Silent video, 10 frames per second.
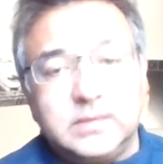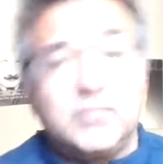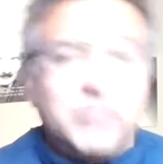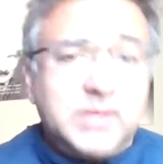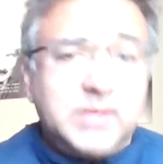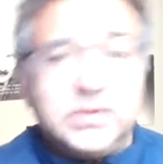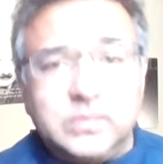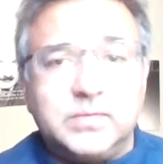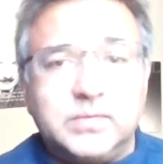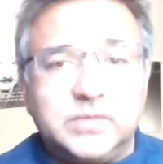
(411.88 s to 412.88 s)
maybe
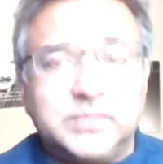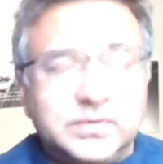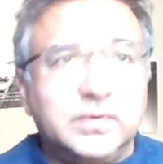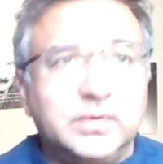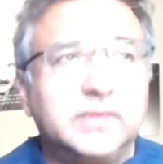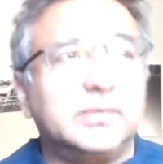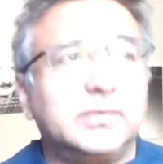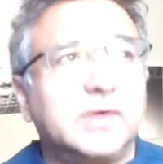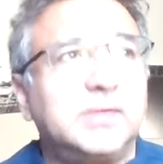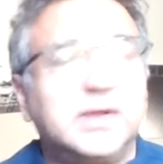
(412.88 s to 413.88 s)
2 of the most mysterious or
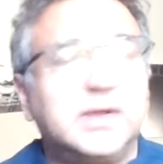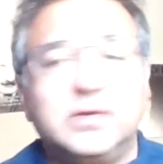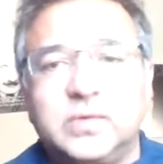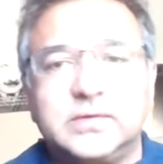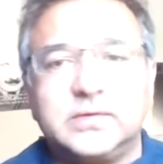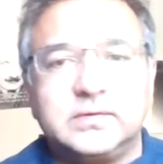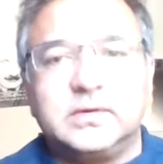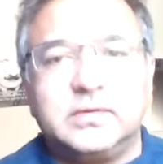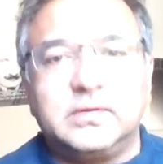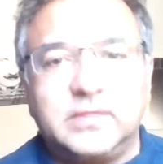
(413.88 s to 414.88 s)
complicated questions in
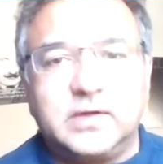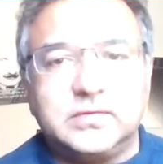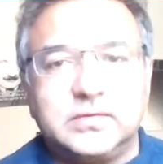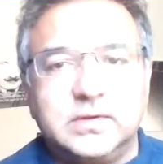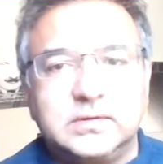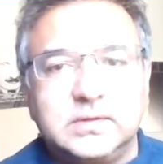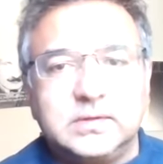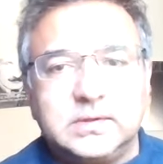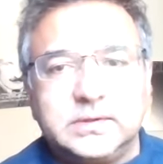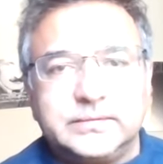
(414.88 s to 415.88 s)
all of philosophy.
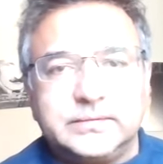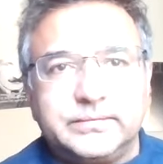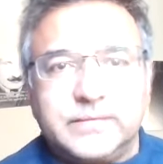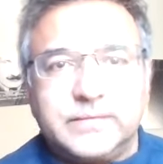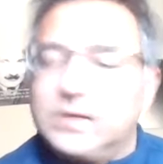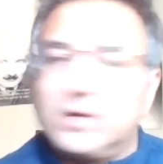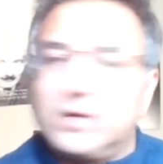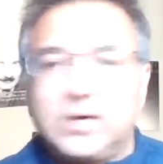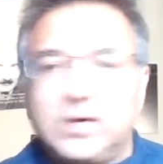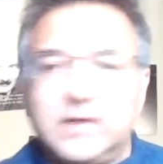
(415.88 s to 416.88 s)
You can talk
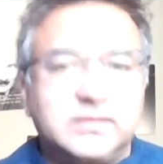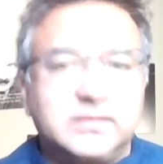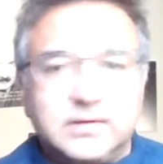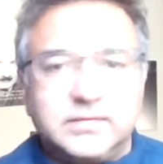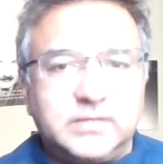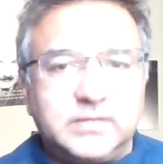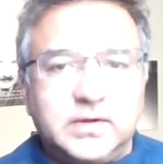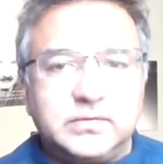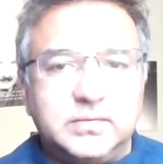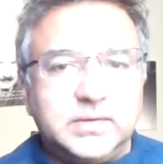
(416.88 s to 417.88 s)
about all kinds of stuff in
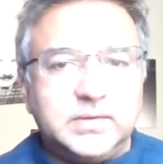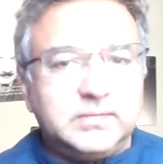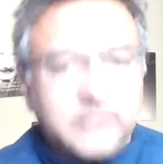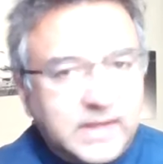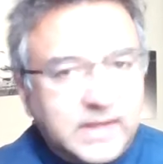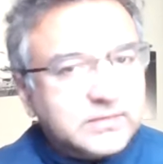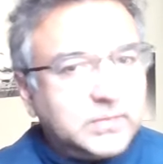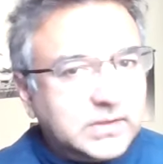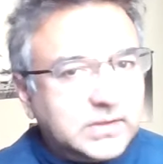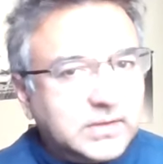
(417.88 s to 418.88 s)
philosophy, but ask
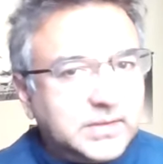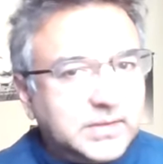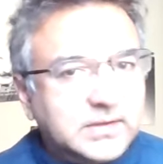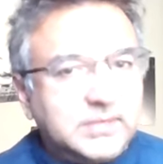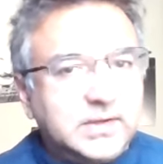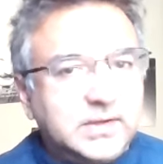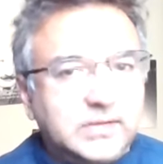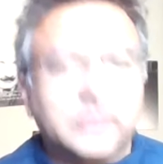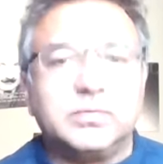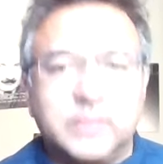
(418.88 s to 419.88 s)
someone to talk about time and death,
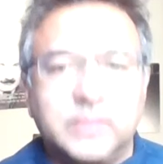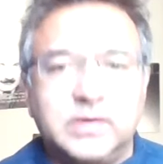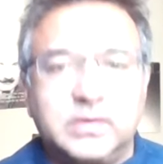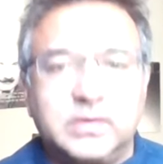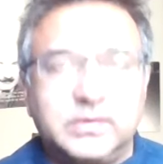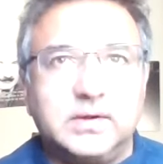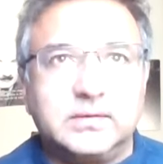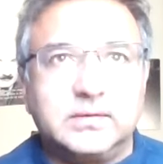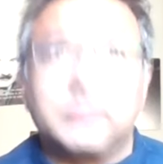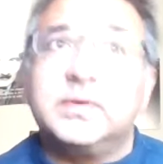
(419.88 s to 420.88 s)
those are pretty hard
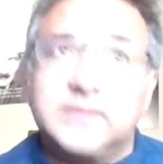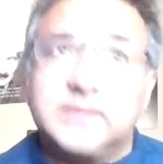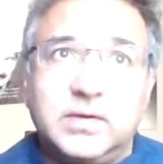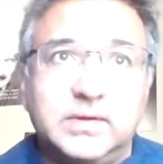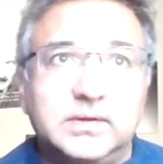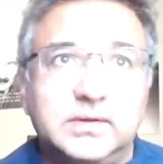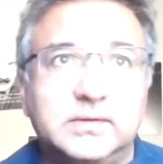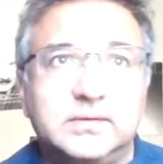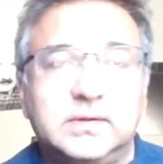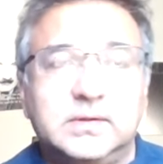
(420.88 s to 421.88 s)
things. They're pretty scary things.
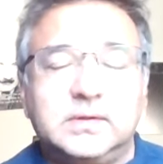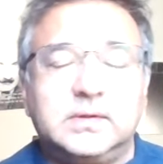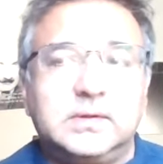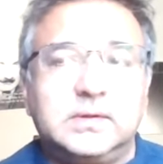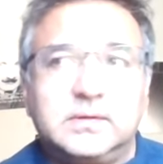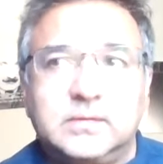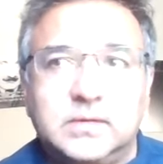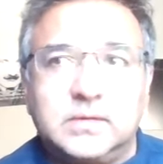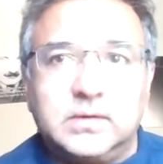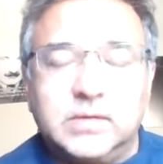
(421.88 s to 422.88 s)

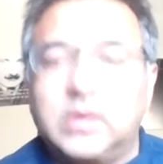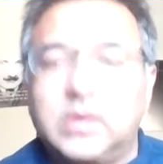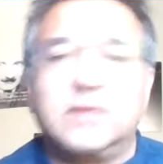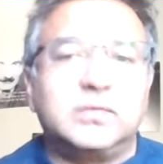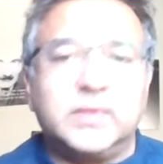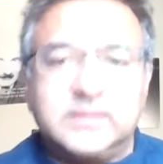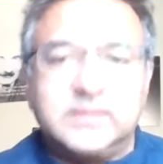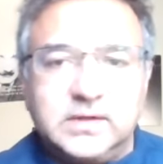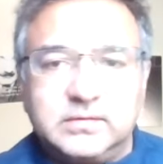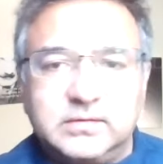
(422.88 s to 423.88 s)
Regardless of what
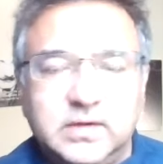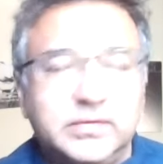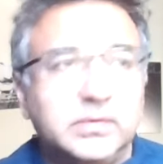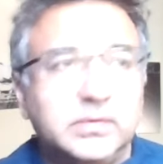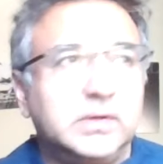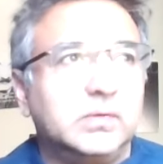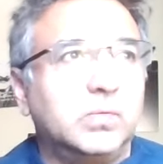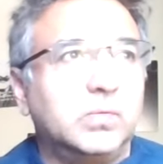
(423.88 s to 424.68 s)
stage of life you're in or what